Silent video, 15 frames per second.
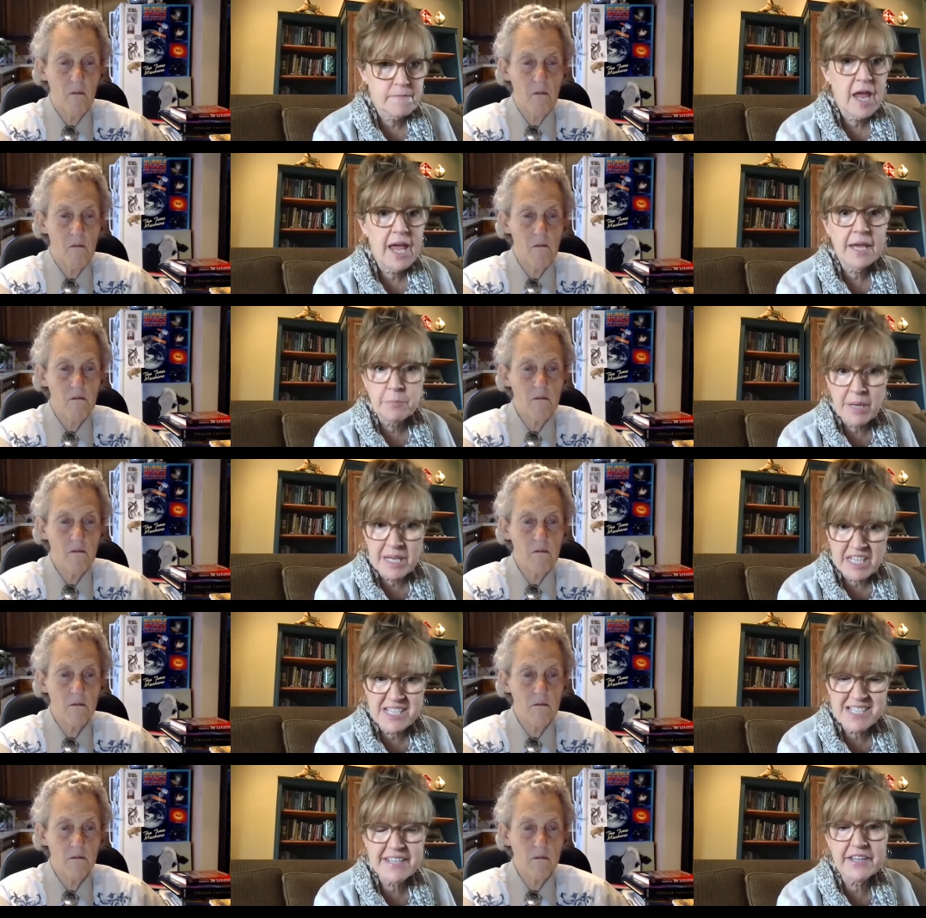Speaker 1: And
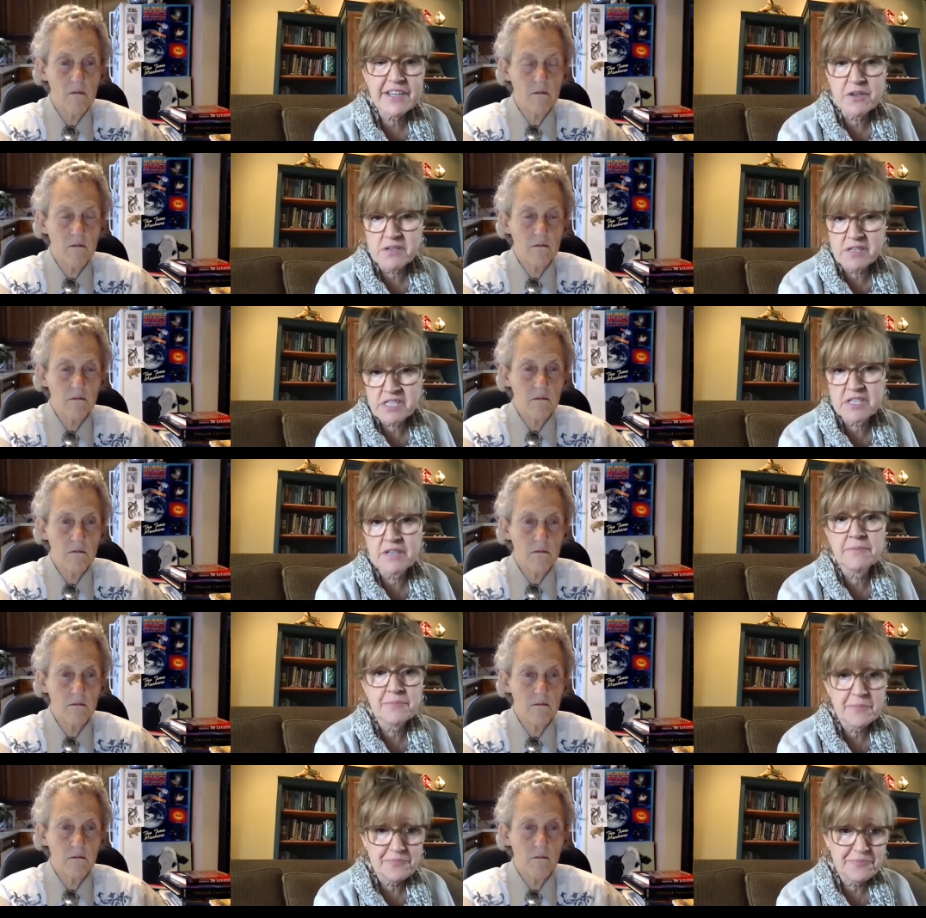money
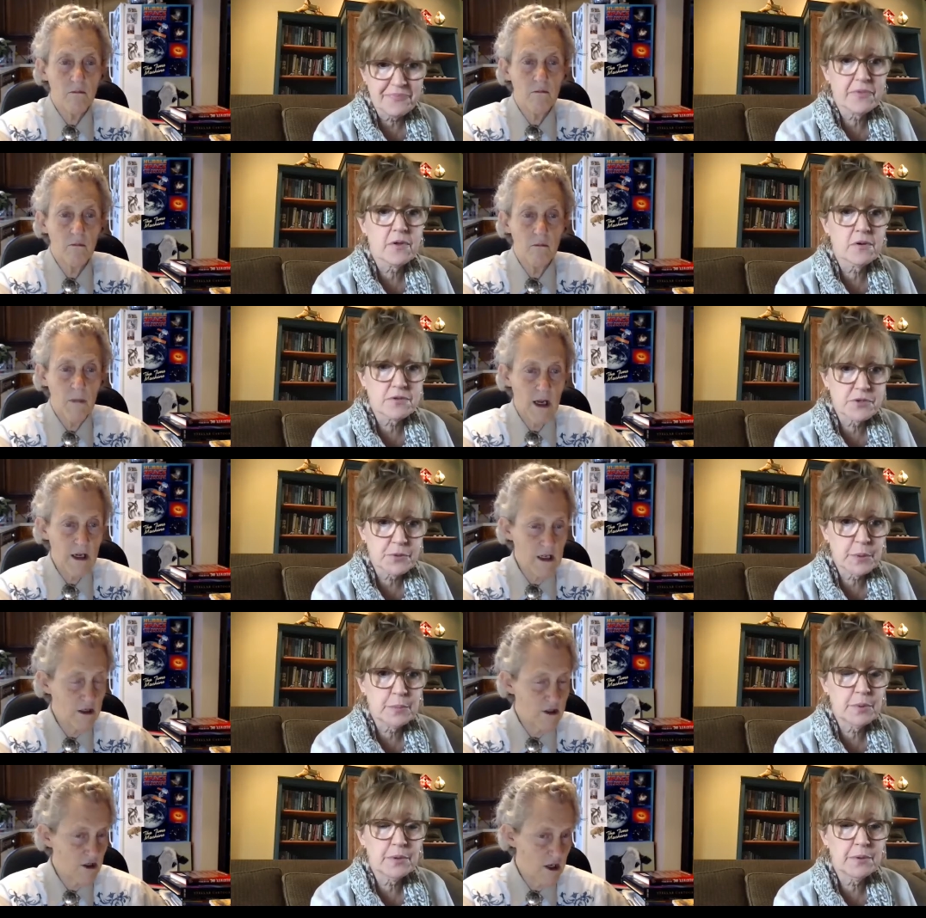skills? Those
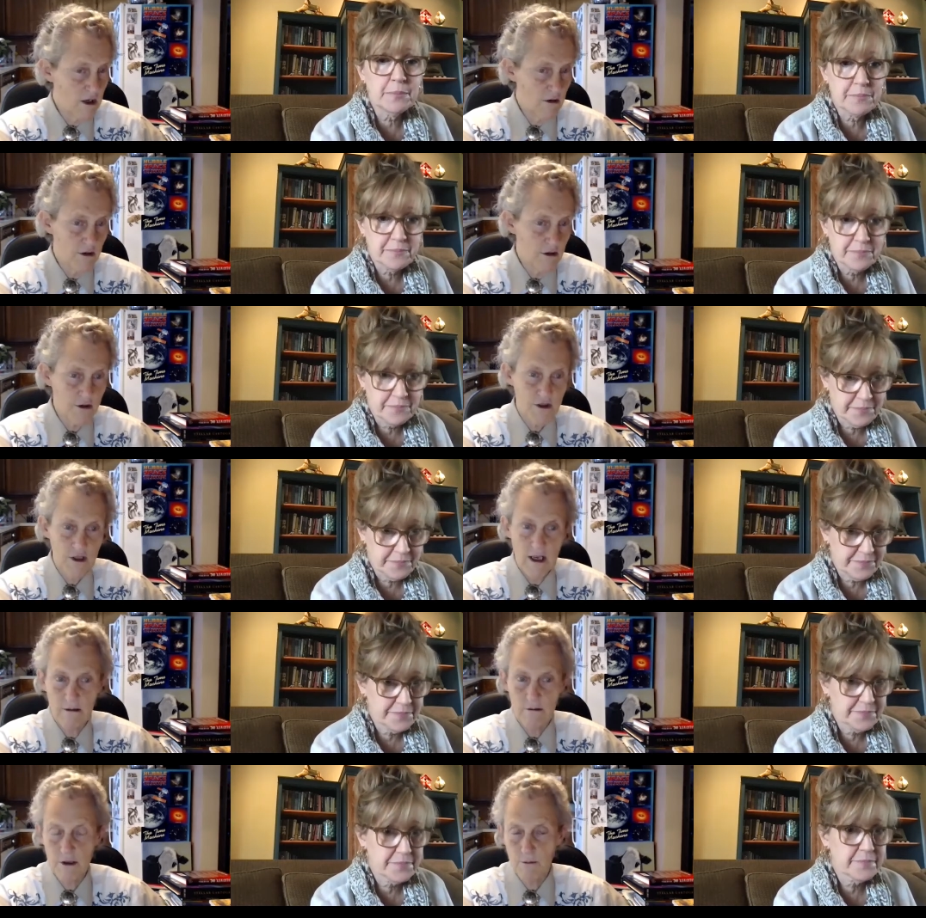money
Speaker 2: are- skills,
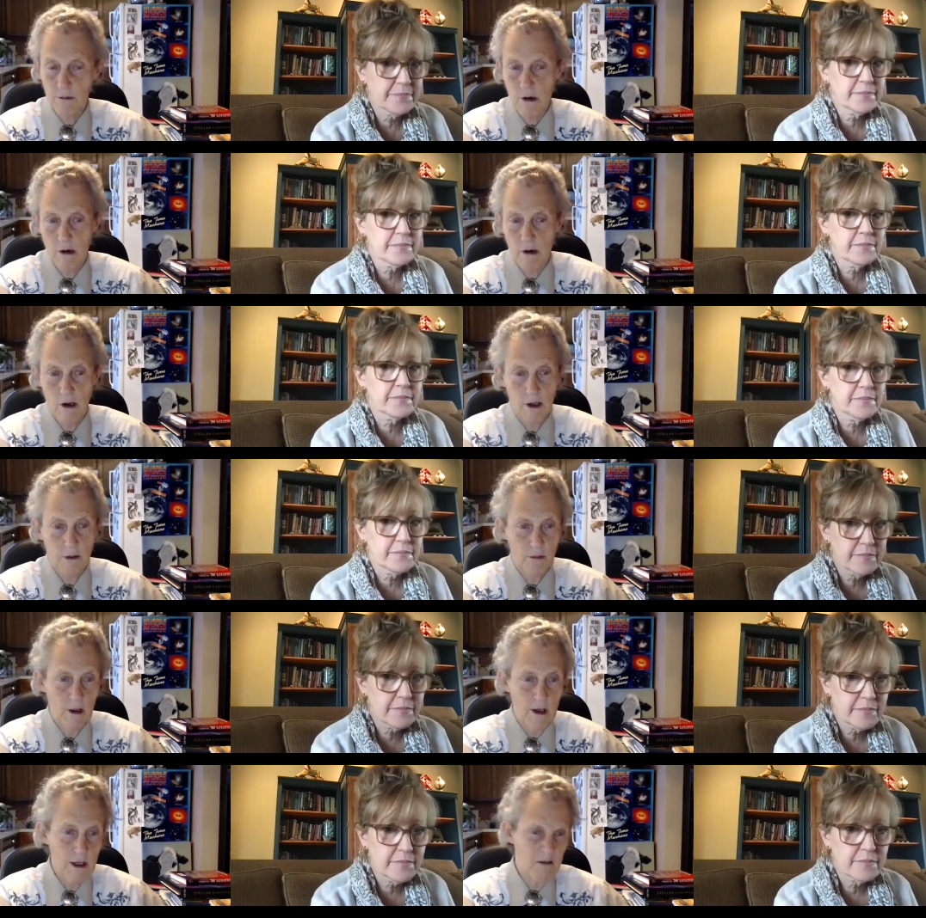that was
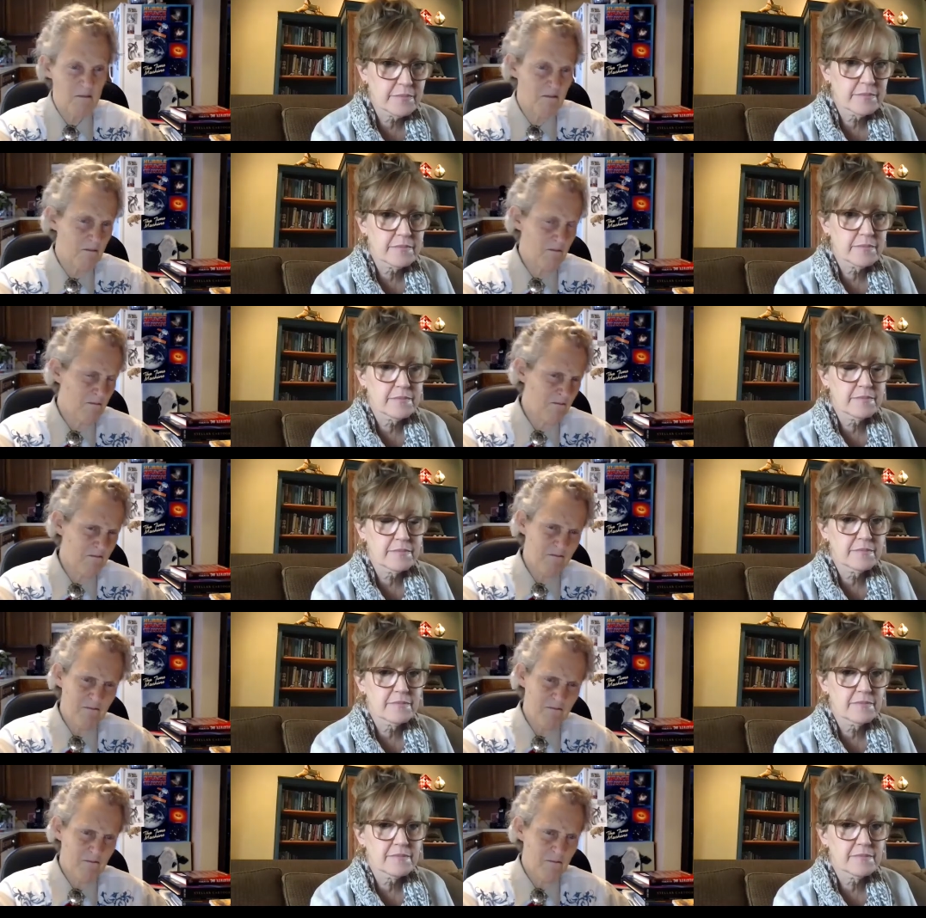probably
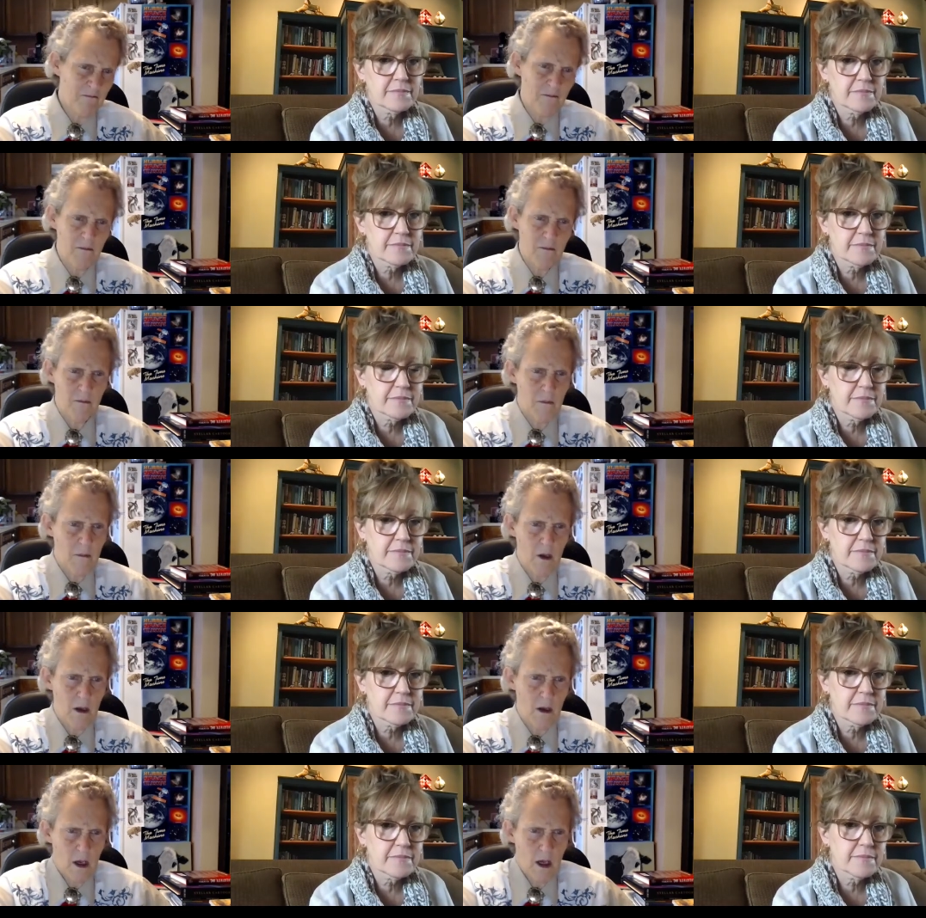
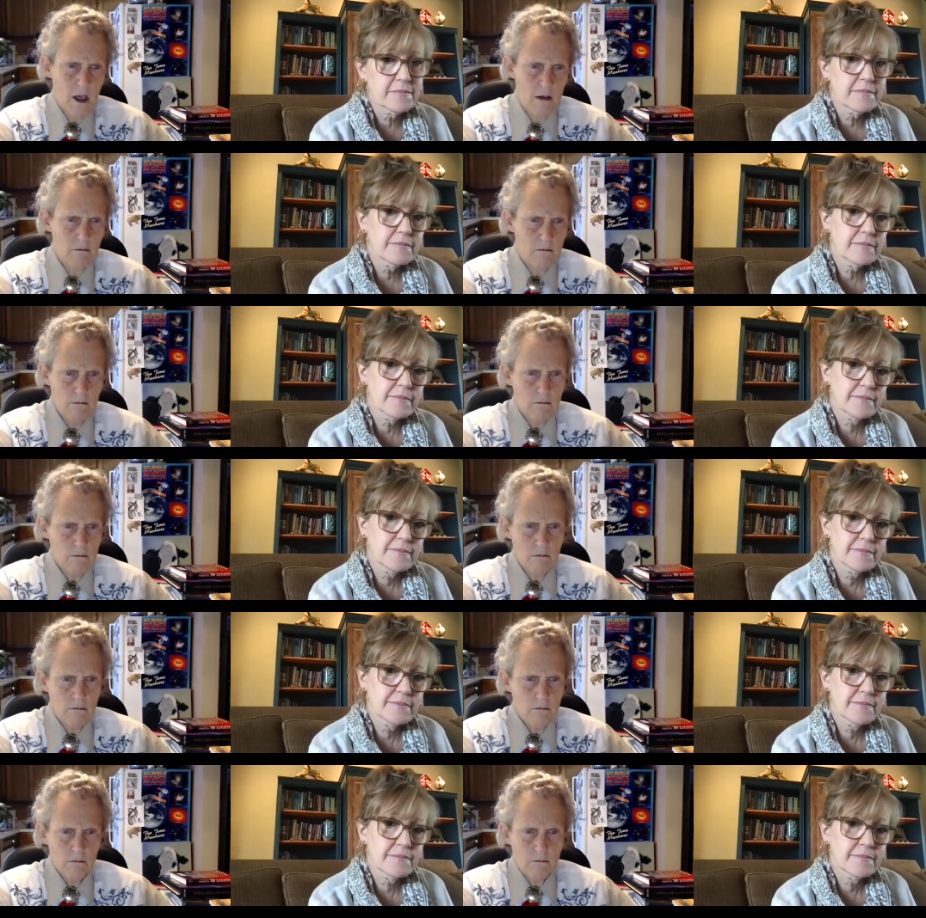uh,
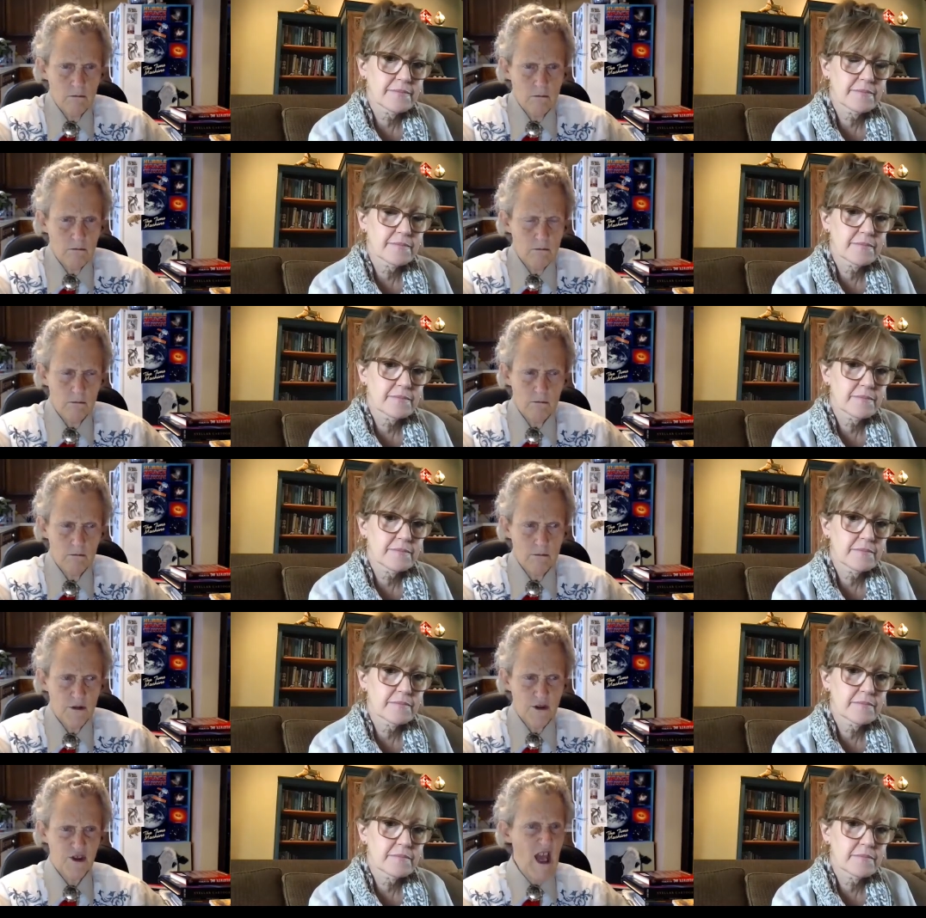
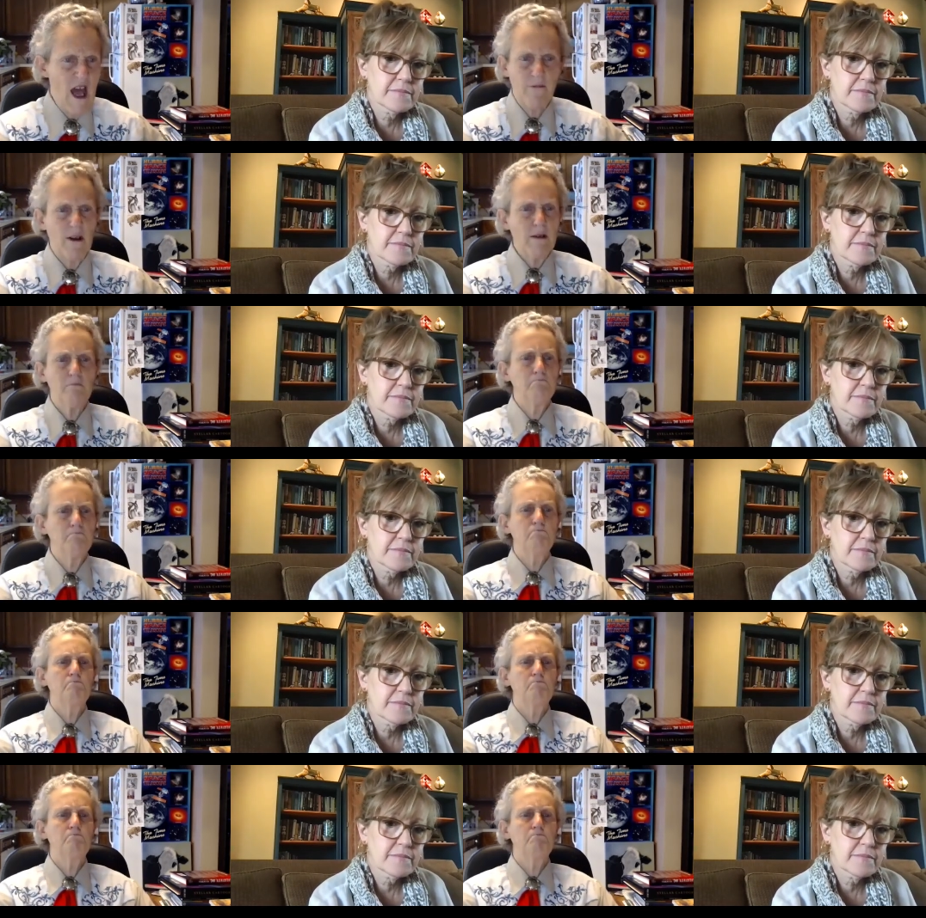seven.